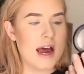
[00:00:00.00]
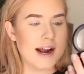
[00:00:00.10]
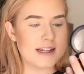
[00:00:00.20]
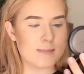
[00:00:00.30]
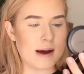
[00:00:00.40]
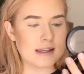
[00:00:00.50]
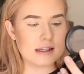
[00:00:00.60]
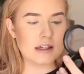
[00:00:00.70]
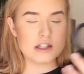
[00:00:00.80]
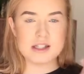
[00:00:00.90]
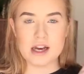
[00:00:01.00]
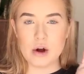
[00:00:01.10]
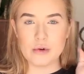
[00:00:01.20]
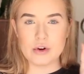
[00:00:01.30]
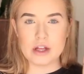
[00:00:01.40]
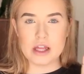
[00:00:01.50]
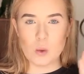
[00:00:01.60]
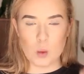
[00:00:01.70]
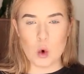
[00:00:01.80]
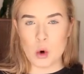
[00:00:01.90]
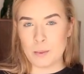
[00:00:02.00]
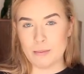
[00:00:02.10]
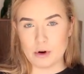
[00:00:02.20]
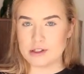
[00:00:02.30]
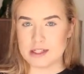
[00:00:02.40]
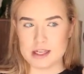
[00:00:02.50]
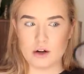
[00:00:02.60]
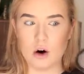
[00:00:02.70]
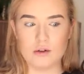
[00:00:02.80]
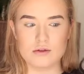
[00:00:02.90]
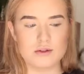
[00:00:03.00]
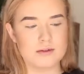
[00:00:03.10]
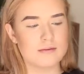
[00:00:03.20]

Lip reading: It's basically just like a really warm bronzy gold